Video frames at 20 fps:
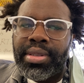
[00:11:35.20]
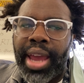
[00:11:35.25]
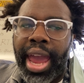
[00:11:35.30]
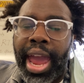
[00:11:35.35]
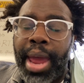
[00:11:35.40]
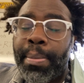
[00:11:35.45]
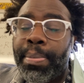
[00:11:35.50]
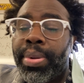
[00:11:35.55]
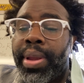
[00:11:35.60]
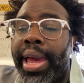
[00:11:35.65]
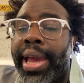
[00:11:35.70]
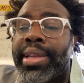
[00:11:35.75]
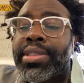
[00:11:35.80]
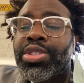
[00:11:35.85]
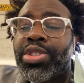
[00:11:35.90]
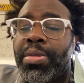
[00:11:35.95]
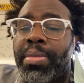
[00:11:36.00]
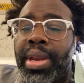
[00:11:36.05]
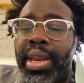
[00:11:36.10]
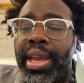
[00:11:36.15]
and played
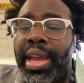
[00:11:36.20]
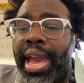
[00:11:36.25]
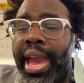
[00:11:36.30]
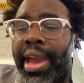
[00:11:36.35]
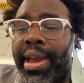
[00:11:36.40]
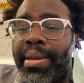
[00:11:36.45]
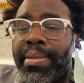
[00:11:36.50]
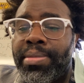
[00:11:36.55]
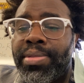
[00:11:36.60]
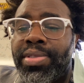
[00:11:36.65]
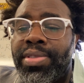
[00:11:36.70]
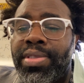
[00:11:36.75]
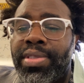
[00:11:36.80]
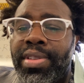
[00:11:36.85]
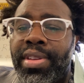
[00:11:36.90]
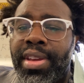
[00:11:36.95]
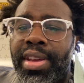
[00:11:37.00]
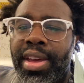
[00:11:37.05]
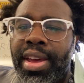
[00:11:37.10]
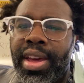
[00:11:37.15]
so many games
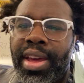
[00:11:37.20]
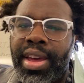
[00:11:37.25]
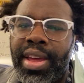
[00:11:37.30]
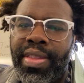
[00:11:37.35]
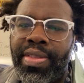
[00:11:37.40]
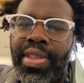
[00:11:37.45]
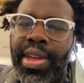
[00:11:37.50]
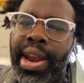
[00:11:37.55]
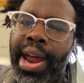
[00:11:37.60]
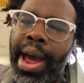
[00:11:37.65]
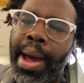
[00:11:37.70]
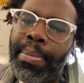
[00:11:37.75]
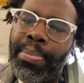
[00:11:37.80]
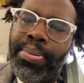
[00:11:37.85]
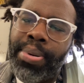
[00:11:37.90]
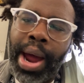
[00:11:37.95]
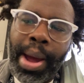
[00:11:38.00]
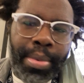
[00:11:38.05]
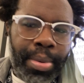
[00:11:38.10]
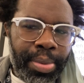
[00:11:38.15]
that I
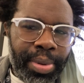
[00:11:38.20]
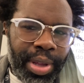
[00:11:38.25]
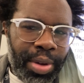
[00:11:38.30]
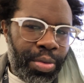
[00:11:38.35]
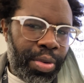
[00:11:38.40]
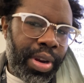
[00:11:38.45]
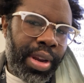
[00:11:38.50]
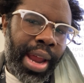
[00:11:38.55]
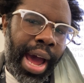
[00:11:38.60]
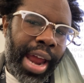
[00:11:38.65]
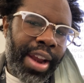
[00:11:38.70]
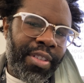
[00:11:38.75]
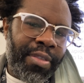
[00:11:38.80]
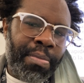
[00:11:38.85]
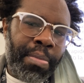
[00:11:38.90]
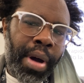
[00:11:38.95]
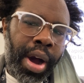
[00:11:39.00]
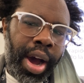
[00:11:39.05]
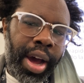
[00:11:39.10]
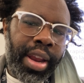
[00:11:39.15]
probably would not
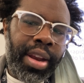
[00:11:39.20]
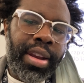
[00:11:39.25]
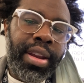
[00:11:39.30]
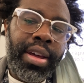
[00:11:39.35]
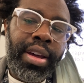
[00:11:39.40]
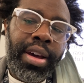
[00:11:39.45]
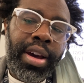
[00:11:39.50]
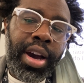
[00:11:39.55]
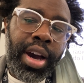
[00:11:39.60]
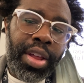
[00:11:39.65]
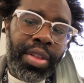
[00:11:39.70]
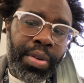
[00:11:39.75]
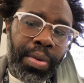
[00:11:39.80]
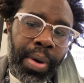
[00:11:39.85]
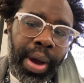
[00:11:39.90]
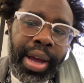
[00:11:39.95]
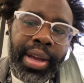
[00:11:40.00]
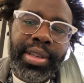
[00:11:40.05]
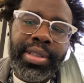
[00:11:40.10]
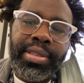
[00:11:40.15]
have bought
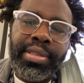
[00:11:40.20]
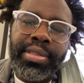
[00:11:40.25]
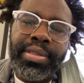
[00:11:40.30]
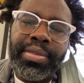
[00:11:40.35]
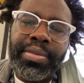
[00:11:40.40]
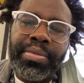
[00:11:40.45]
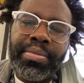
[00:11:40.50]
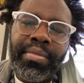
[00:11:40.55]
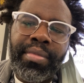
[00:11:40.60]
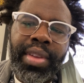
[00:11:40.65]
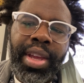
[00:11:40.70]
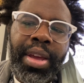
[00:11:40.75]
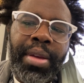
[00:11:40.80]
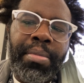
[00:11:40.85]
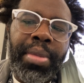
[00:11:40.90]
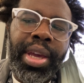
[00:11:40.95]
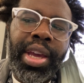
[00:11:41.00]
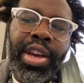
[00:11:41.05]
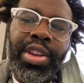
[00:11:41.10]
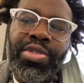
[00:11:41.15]
otherwise.
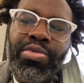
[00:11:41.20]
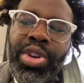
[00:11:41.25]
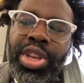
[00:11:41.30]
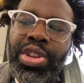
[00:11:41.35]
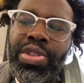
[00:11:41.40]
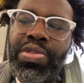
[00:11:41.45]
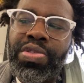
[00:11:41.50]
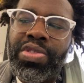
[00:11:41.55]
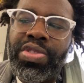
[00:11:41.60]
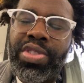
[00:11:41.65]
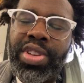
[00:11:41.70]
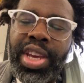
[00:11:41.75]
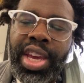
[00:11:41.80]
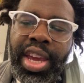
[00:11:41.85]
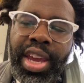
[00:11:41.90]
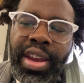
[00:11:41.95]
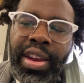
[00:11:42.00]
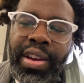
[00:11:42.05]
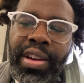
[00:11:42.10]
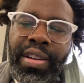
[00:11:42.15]
Because when you sit
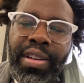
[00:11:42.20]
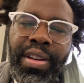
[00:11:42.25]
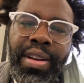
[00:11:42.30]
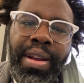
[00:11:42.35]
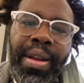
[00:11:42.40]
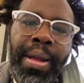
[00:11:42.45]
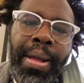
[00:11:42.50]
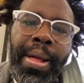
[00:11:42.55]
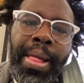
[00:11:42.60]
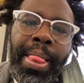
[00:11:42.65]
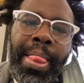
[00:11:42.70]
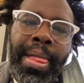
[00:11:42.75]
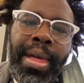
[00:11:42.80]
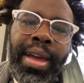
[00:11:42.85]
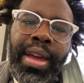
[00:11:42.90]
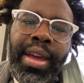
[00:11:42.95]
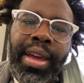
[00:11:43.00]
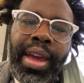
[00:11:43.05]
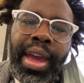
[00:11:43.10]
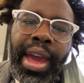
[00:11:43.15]
here
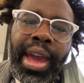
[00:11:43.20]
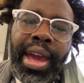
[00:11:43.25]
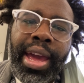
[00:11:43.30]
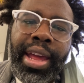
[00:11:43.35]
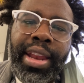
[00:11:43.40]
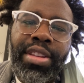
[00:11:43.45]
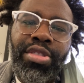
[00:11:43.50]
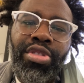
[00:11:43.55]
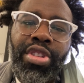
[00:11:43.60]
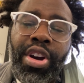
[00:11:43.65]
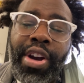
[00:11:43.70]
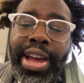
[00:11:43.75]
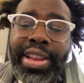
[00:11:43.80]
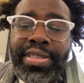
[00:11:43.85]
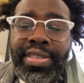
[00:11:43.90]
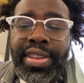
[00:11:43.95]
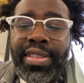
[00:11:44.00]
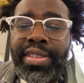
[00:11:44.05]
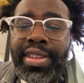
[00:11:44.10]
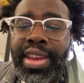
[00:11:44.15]
and, at
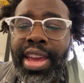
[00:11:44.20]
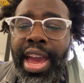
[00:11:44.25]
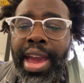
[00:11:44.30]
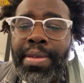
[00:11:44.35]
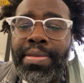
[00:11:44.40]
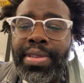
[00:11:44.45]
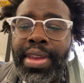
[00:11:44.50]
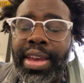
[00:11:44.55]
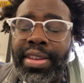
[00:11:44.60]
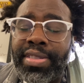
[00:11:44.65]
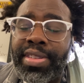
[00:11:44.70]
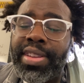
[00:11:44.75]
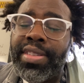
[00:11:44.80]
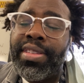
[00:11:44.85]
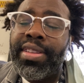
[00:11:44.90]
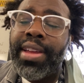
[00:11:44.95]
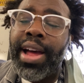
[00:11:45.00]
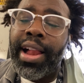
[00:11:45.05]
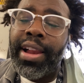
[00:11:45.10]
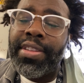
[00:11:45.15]

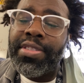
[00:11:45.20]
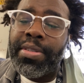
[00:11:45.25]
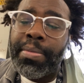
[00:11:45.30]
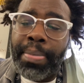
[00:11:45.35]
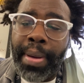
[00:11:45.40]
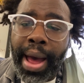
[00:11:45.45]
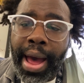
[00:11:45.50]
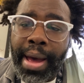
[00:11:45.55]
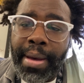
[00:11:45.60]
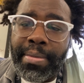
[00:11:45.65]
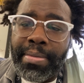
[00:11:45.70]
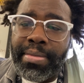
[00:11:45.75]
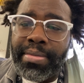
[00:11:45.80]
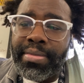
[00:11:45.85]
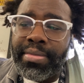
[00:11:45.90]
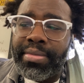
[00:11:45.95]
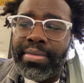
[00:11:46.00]
$60 a pop,